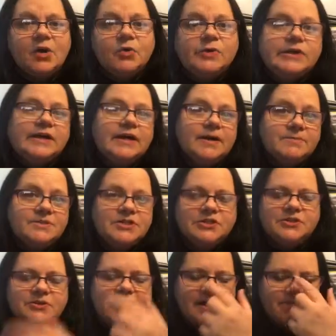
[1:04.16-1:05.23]
owning up
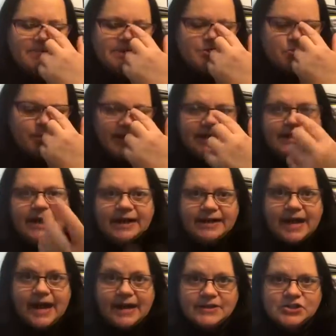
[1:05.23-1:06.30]
to how much weight
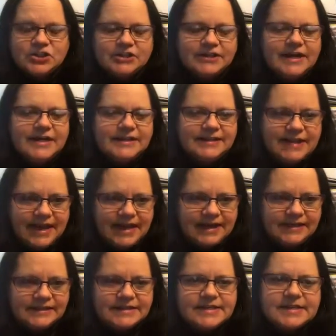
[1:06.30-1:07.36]
I'd actually had
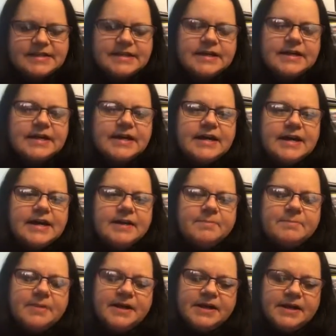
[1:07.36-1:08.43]
gained.
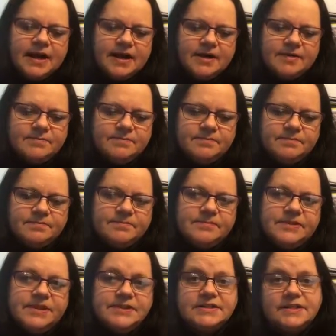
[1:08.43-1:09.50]
But
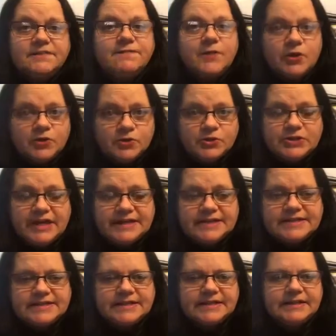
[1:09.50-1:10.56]
they did further
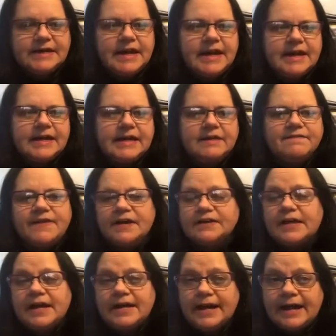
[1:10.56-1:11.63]
testing, and I
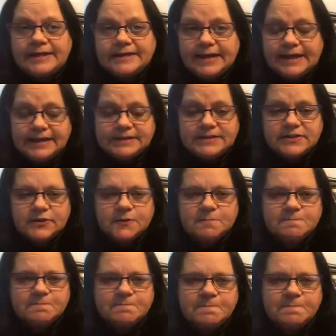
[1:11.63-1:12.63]
found out I had cancer.